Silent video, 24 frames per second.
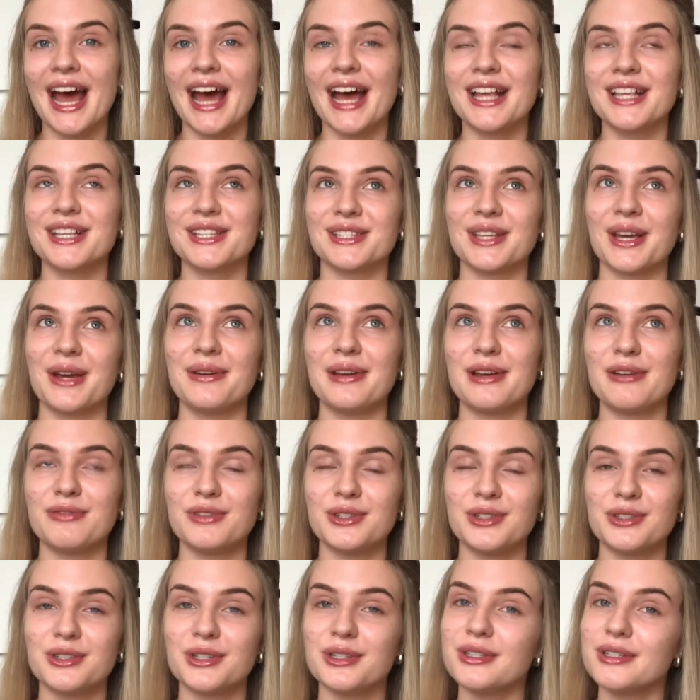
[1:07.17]
So if you
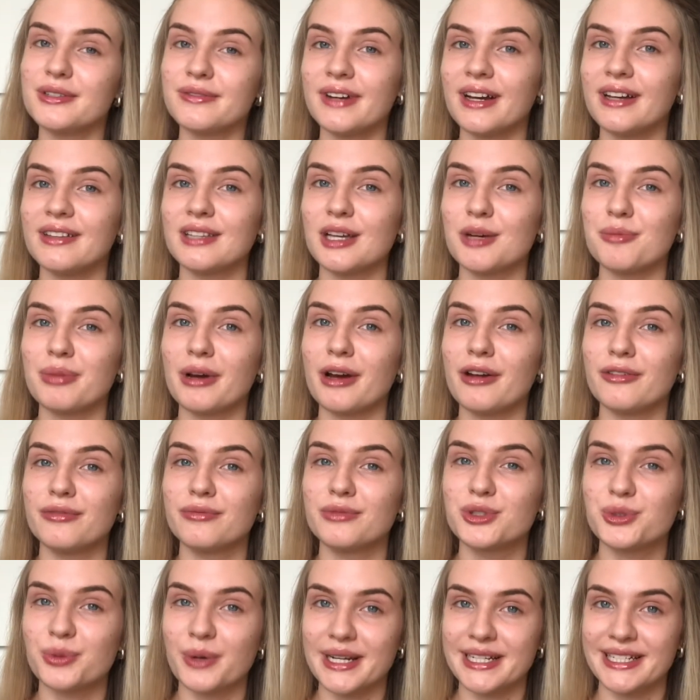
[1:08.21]
do divide that by
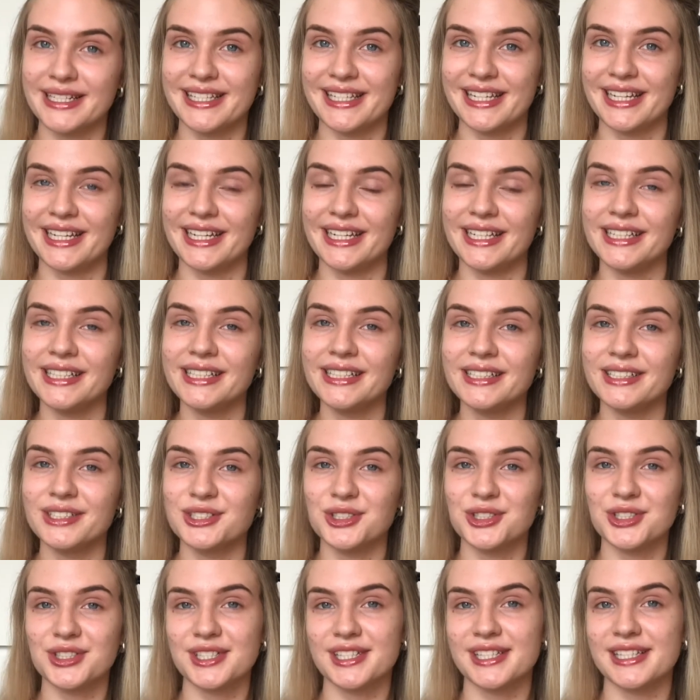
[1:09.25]
20
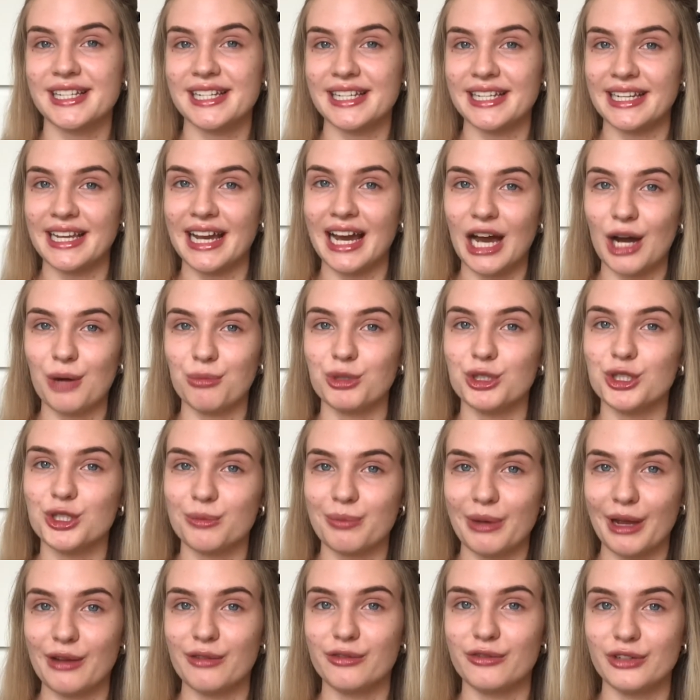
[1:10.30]
just to see how much you're
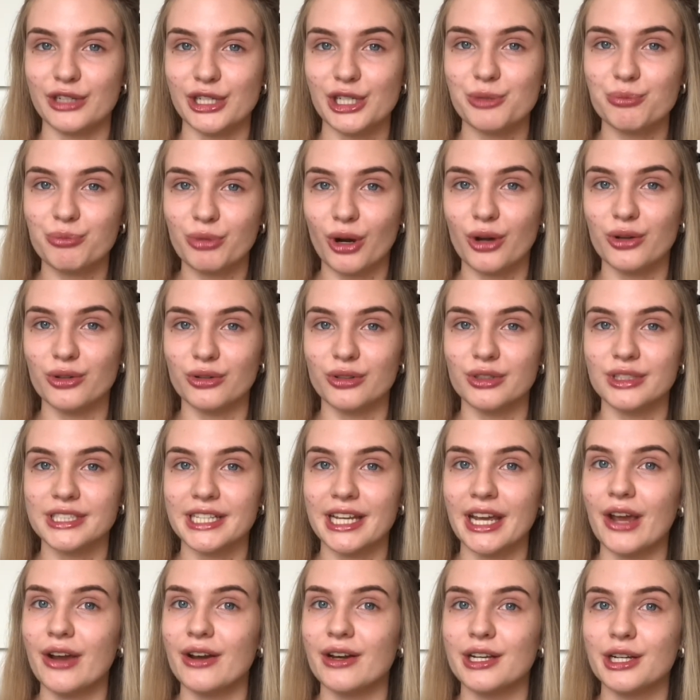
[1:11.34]
paying for each product, it
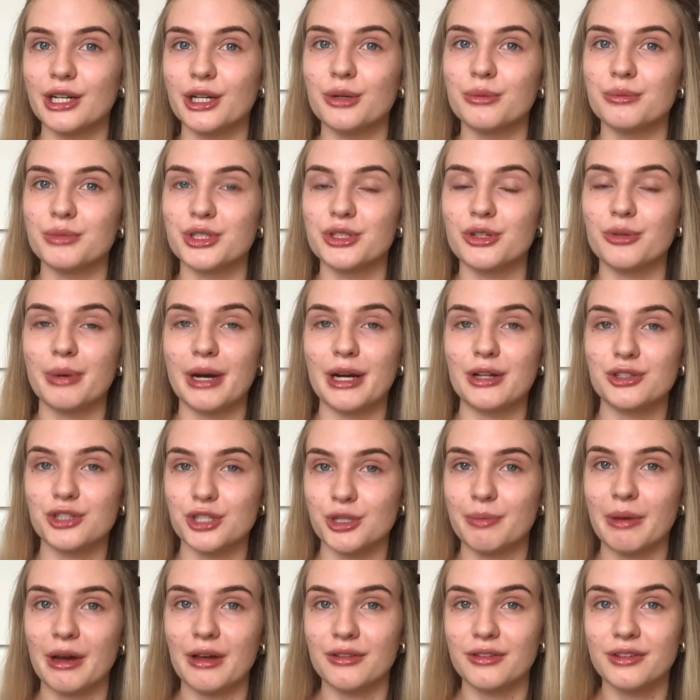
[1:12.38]
only comes to about
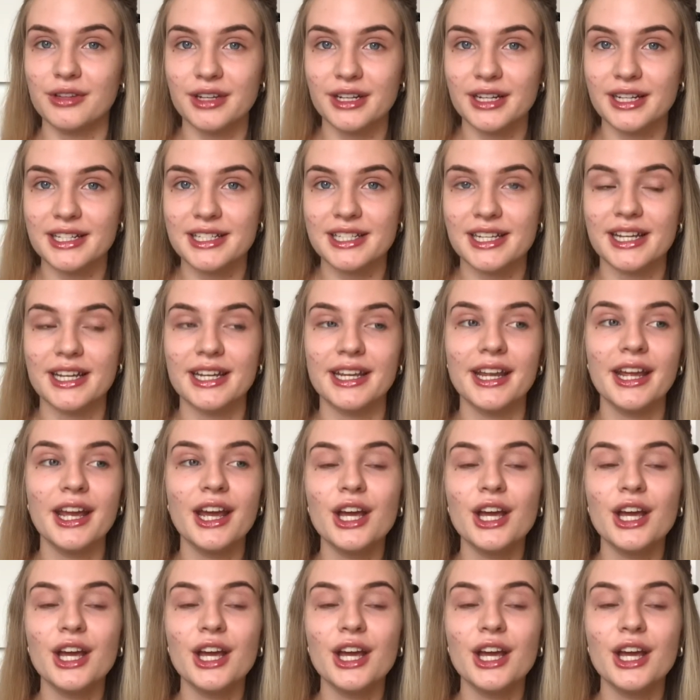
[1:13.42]
£2.30.